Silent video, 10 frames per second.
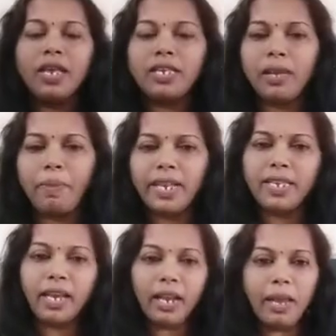See,
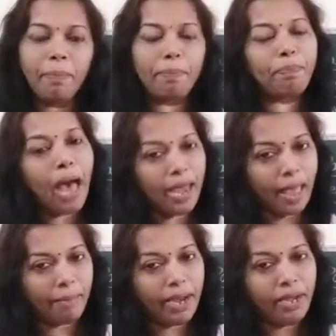basically in
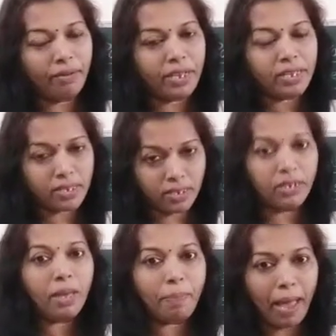
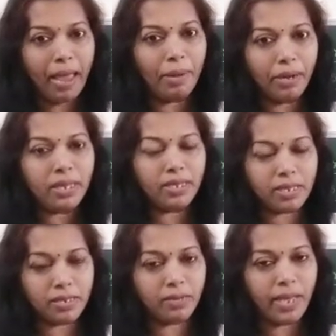the parliamentary
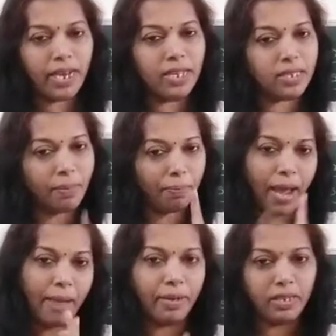system there is the
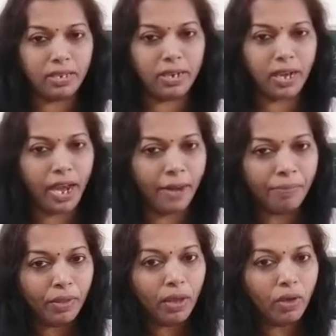prime minister
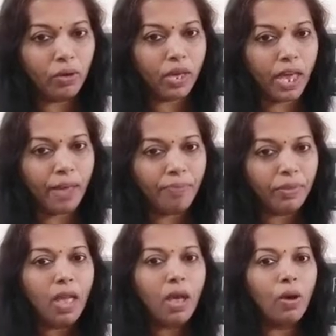head, okay,
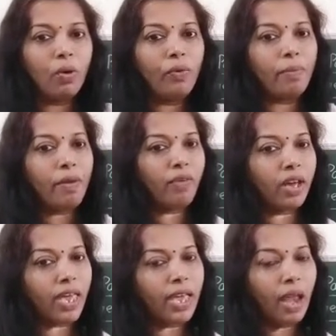who will be
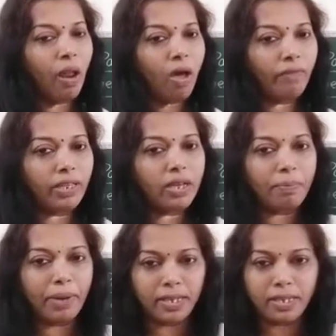working along with
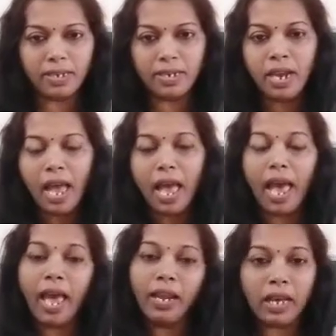the president
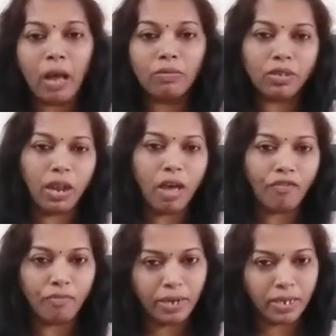and council
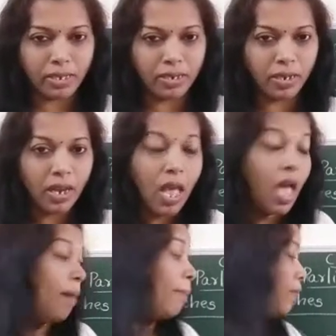of minister.
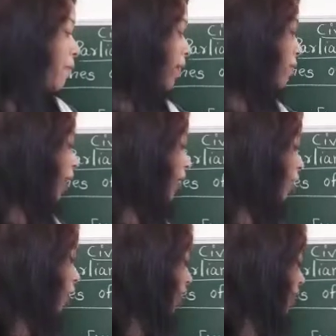But when we are
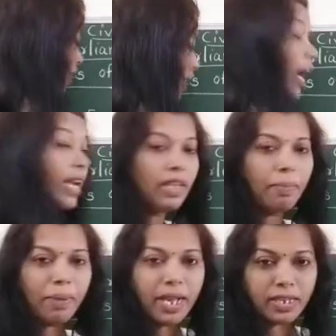talking here regarding the
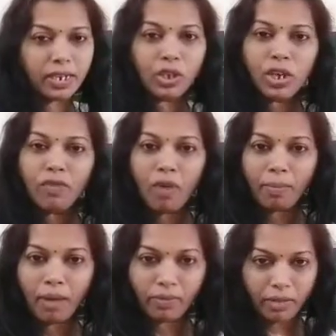presidential
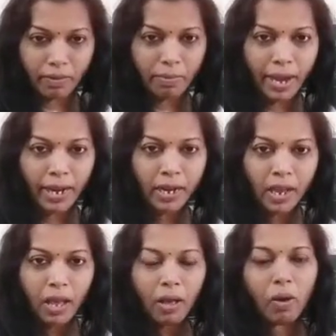form of
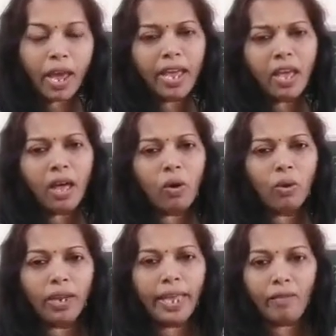government, okay, here
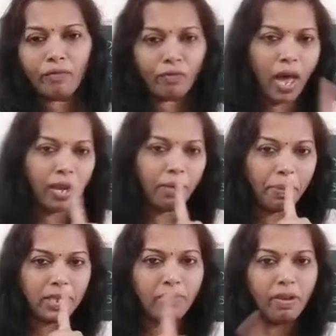only one
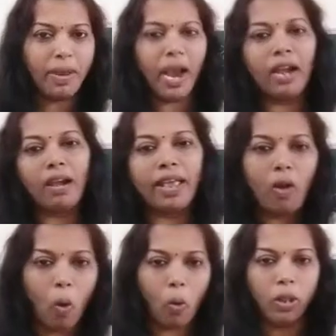person will be
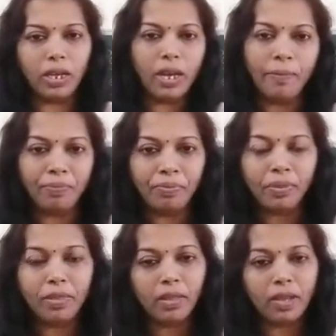handling whole the
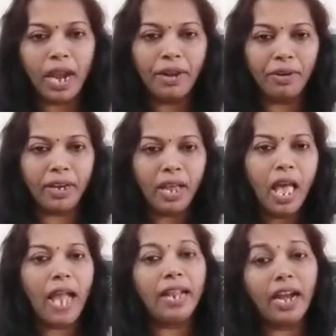country,
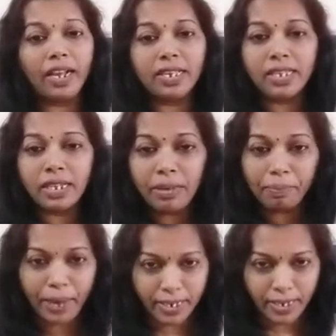and that is the
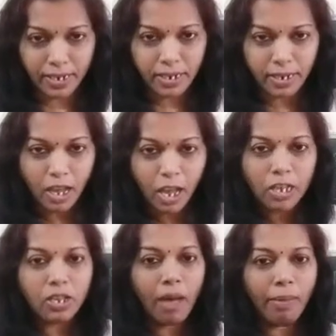president.
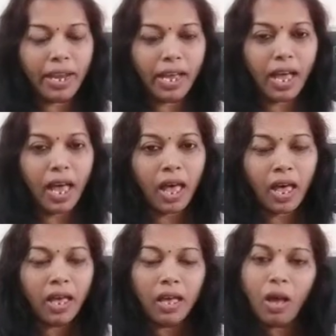So
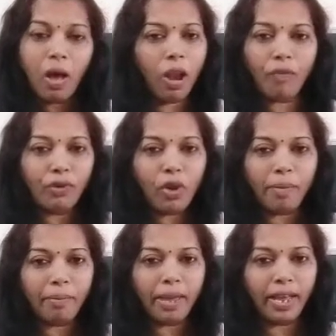America, all of you know
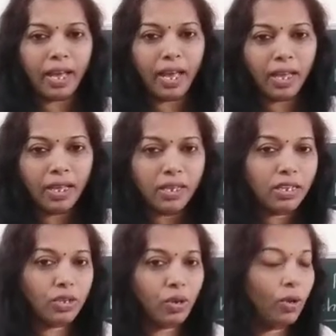America.
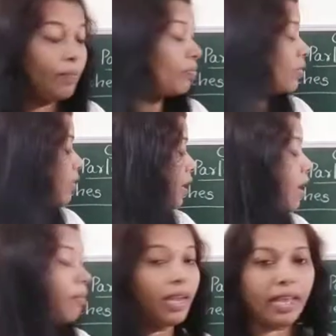So in
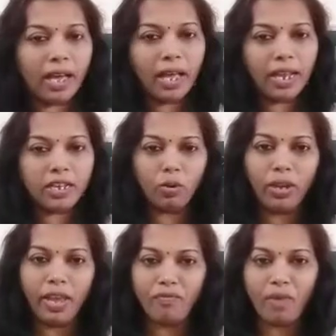America there is
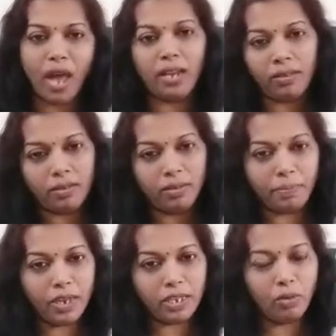only one
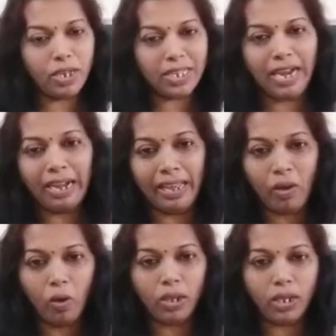person who is handling
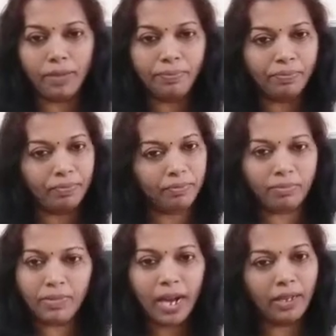whole
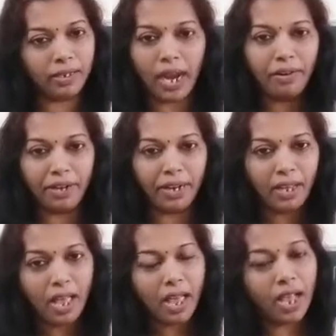that country,
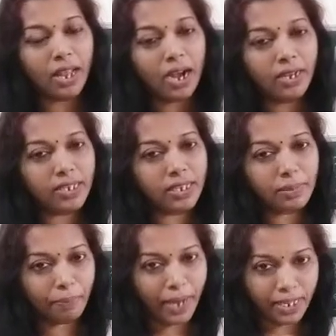and that is
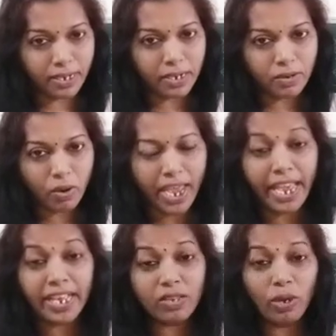the president. Okay,
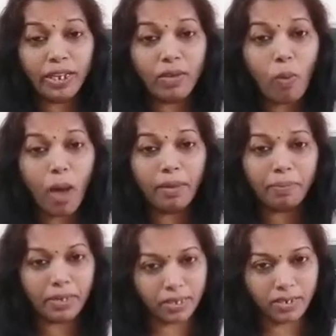he is only the one
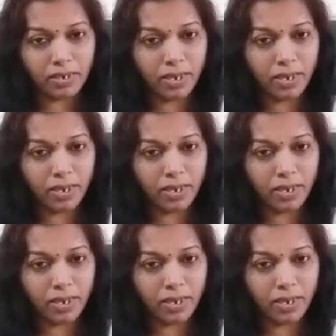person.